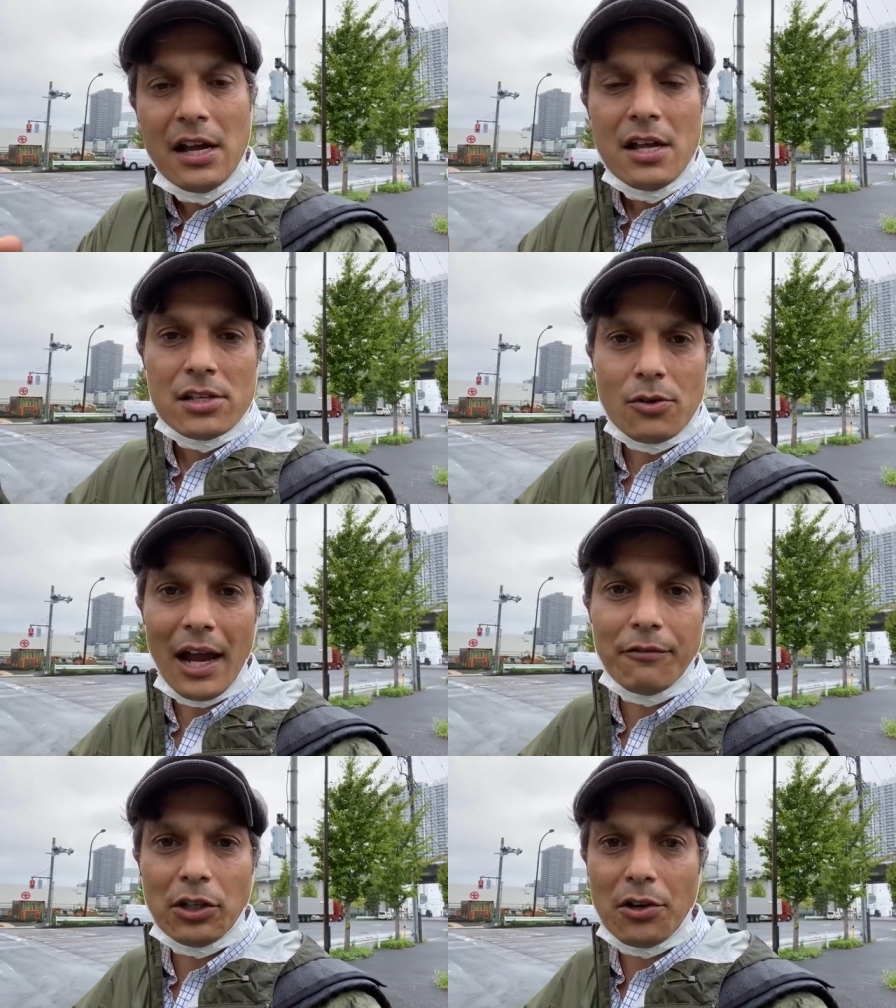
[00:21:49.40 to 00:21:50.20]
So I
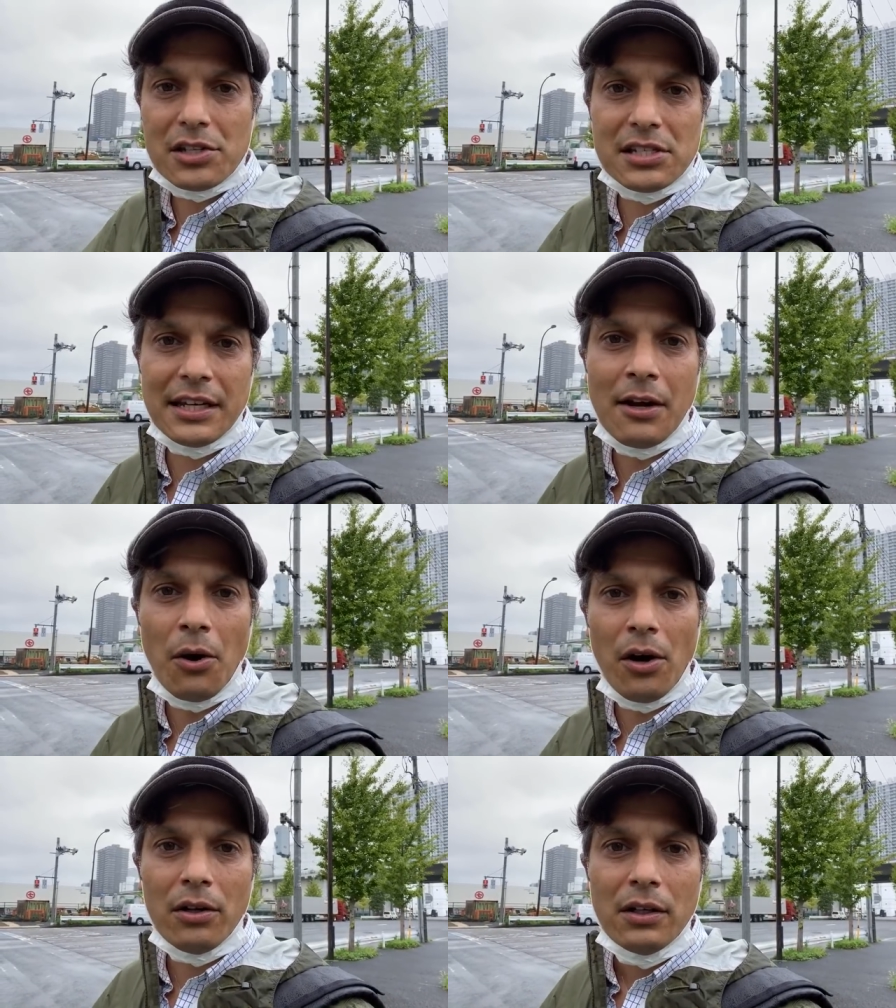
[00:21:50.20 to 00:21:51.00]
have to go to City
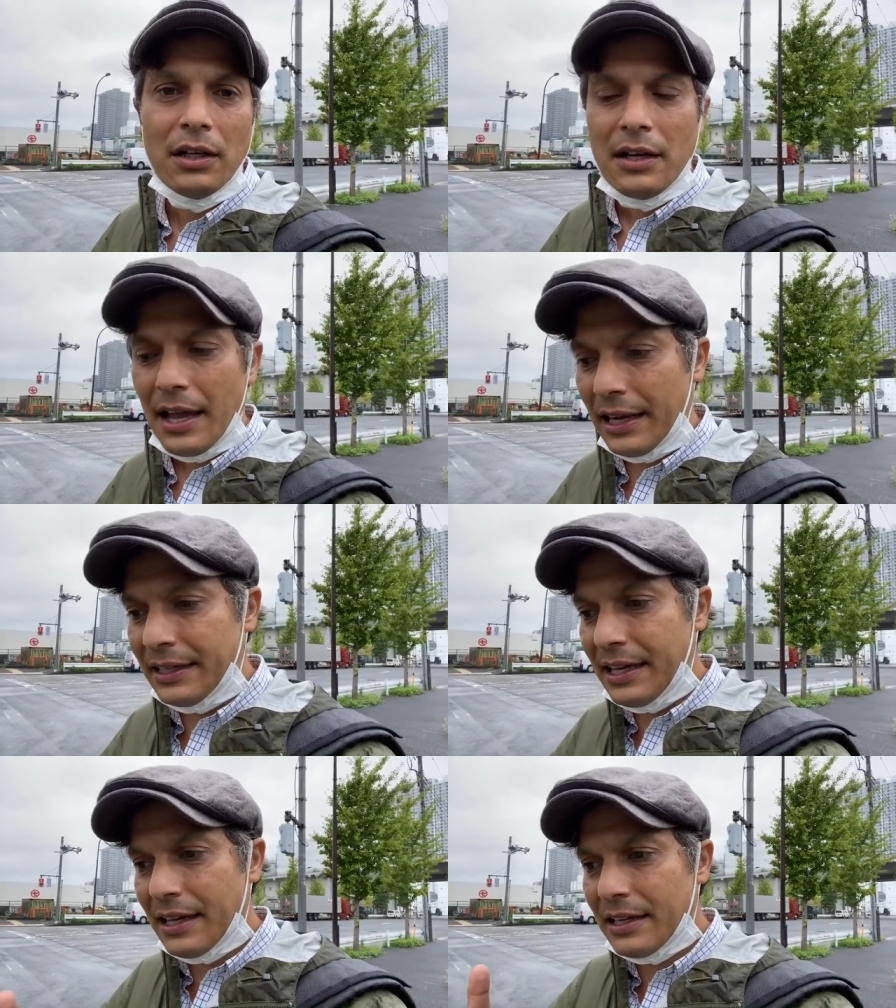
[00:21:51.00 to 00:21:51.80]
Hall and
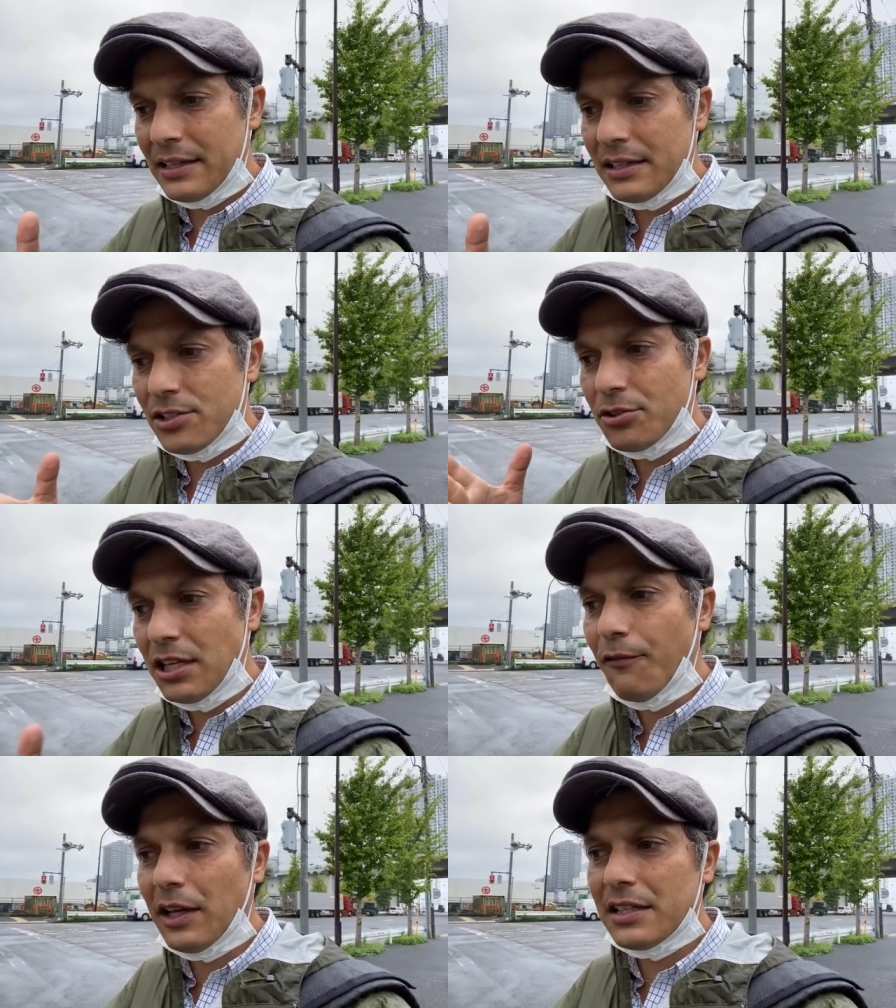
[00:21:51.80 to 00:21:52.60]
get
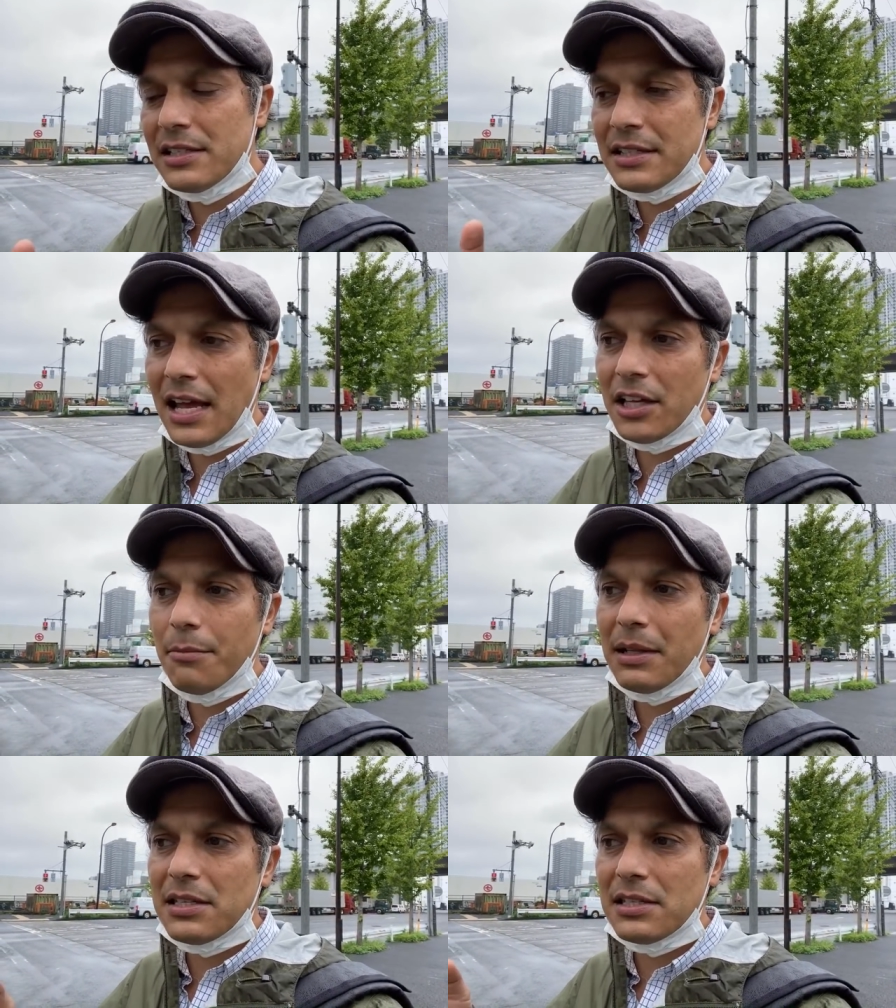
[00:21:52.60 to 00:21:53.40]
certificates and
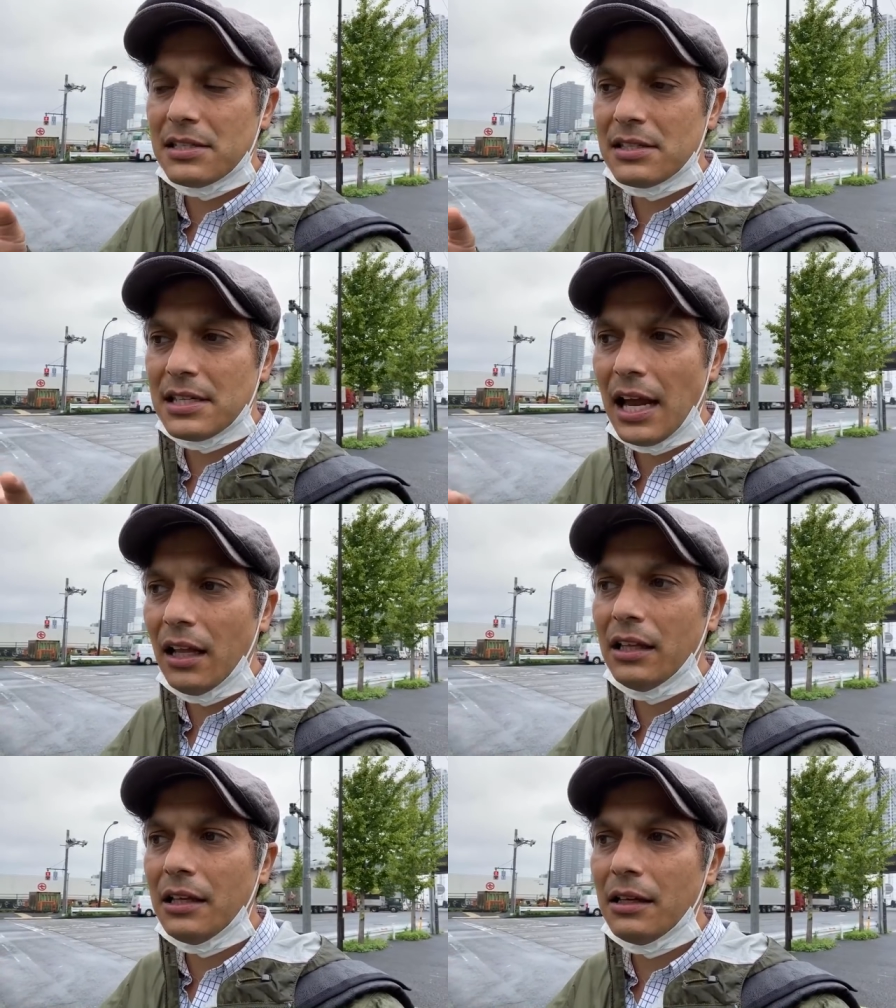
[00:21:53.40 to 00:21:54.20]
documents
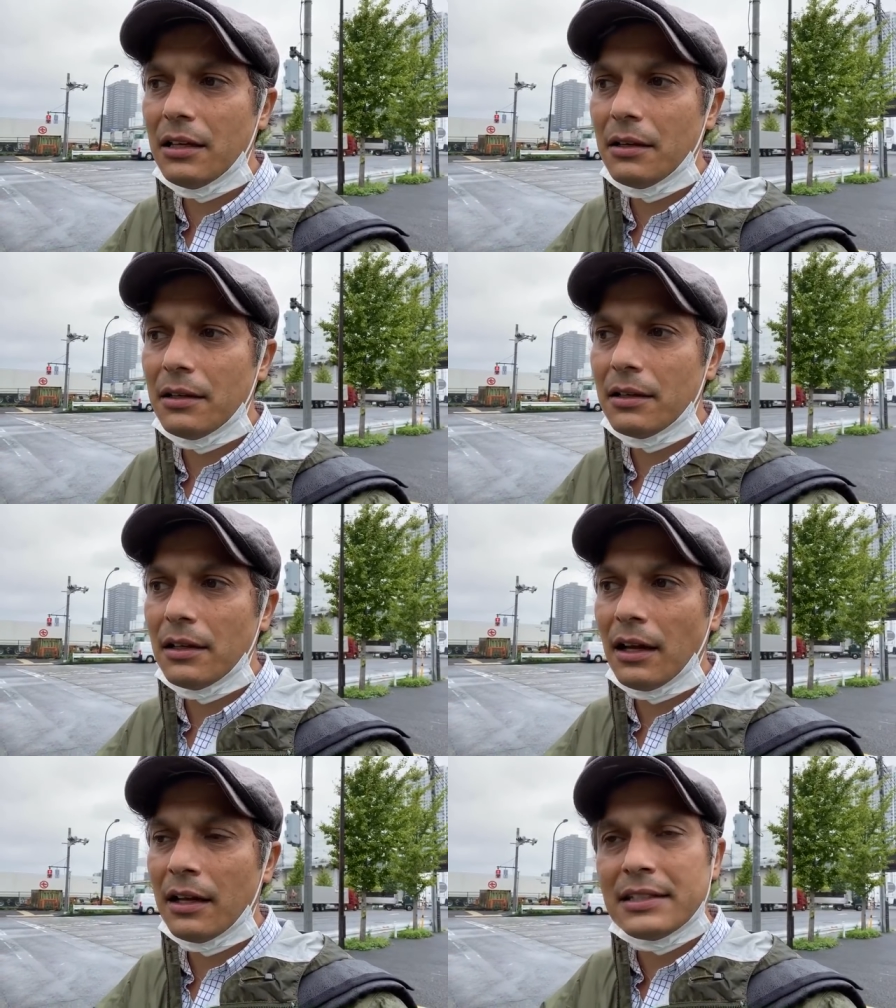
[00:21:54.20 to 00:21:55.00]
telling
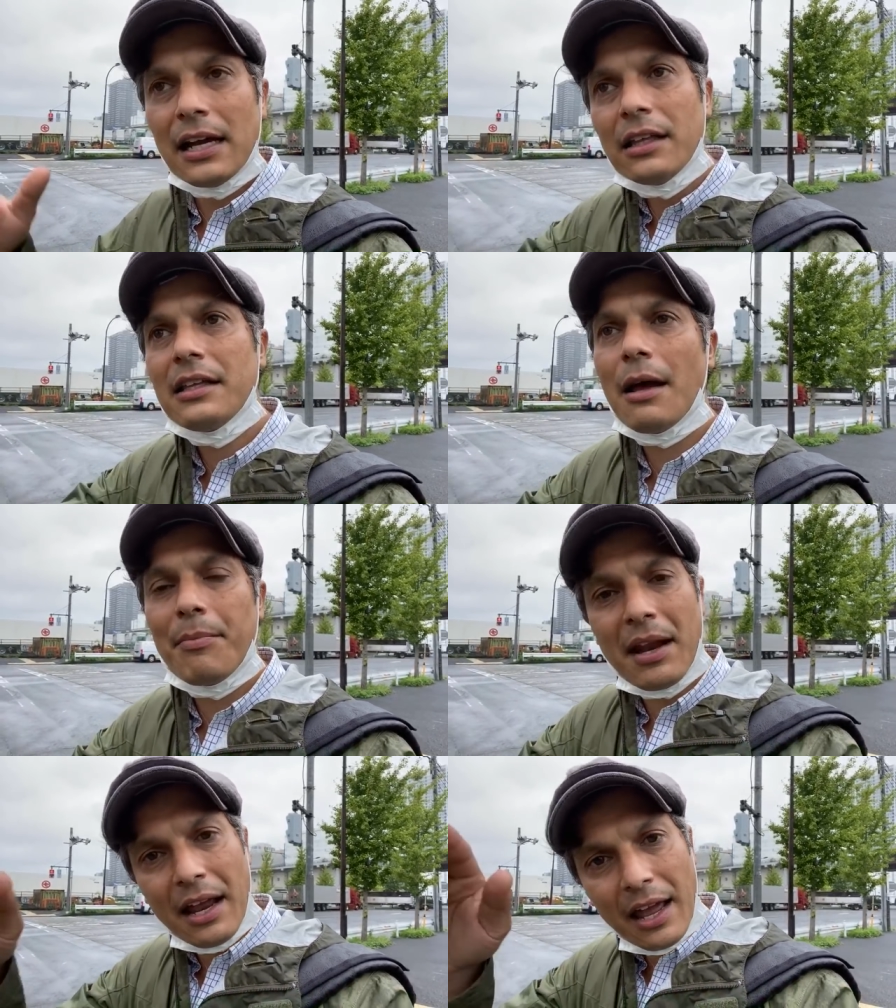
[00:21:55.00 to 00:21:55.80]
them
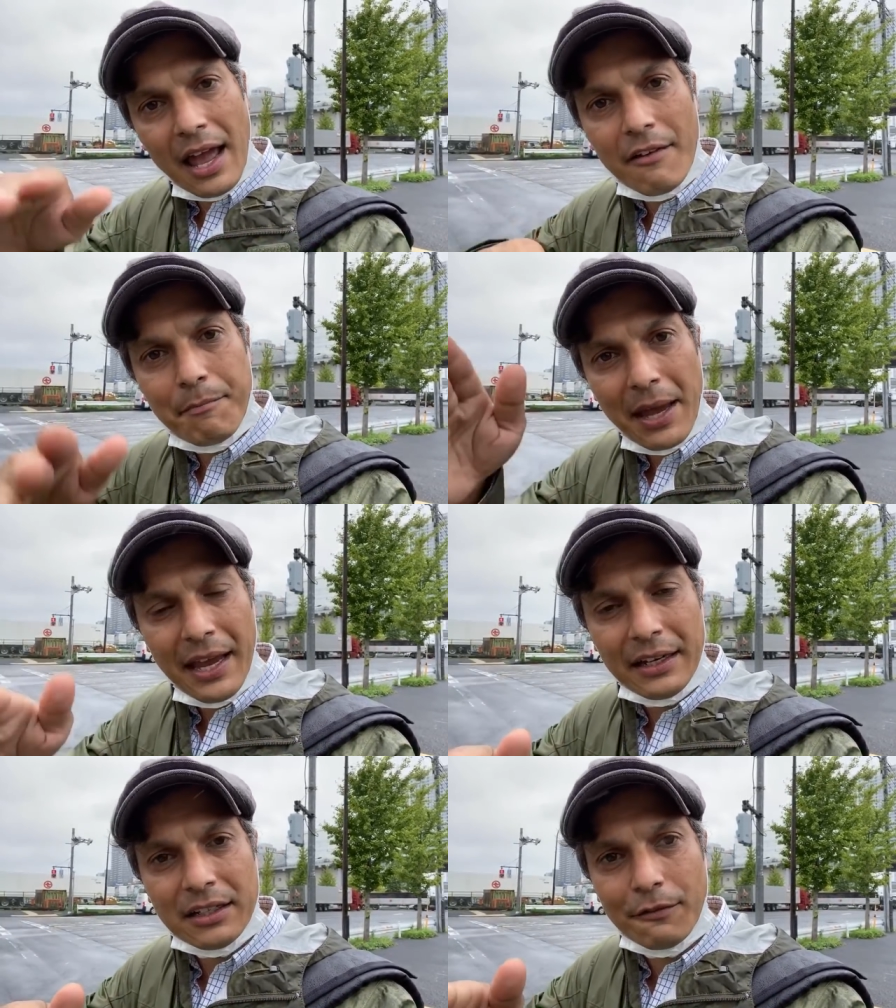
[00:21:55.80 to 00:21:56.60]
that I have
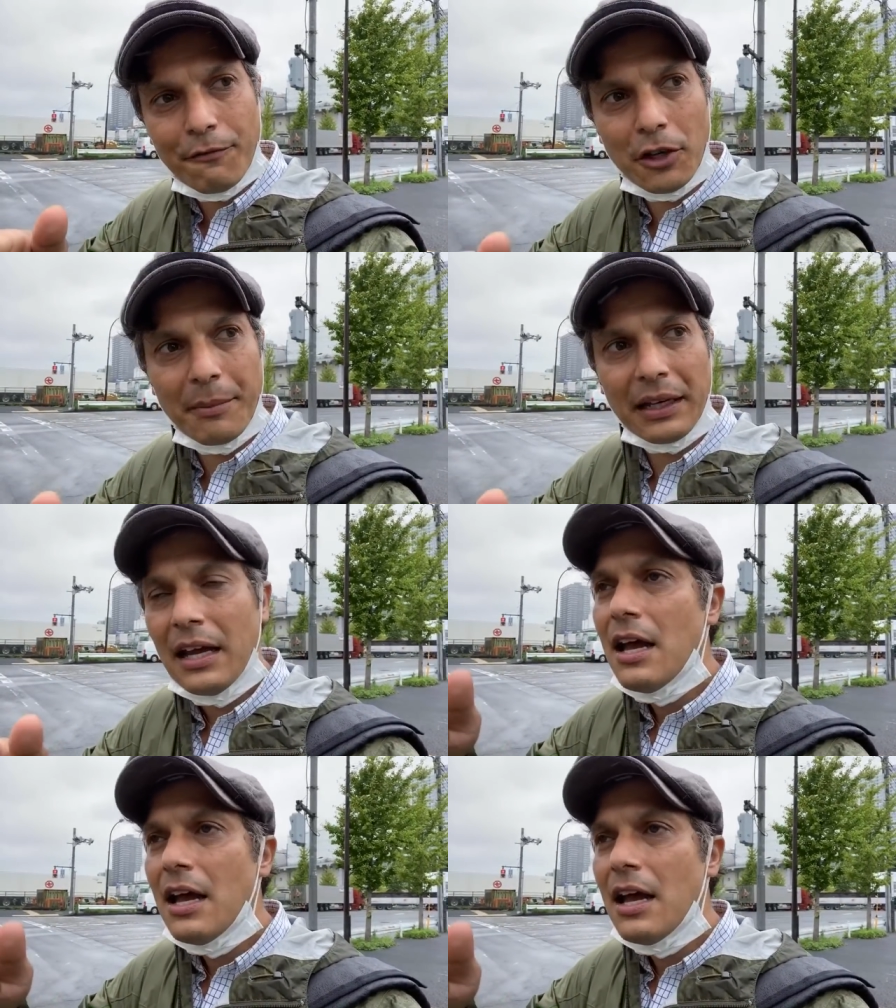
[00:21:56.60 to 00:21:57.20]
paid, confirming.